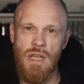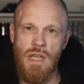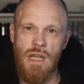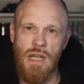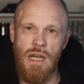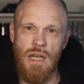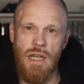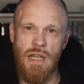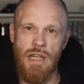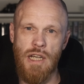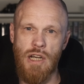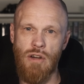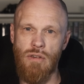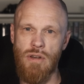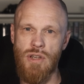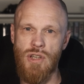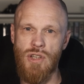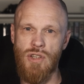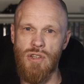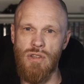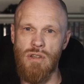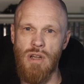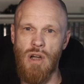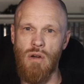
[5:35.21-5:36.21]
clear
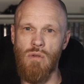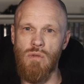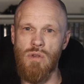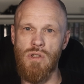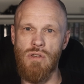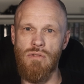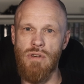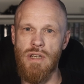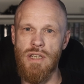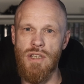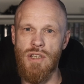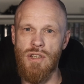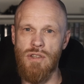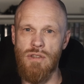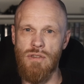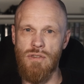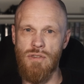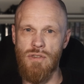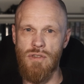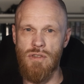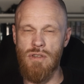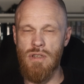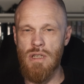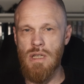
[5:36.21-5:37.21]
Christian
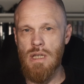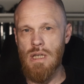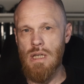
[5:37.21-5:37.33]
alterations,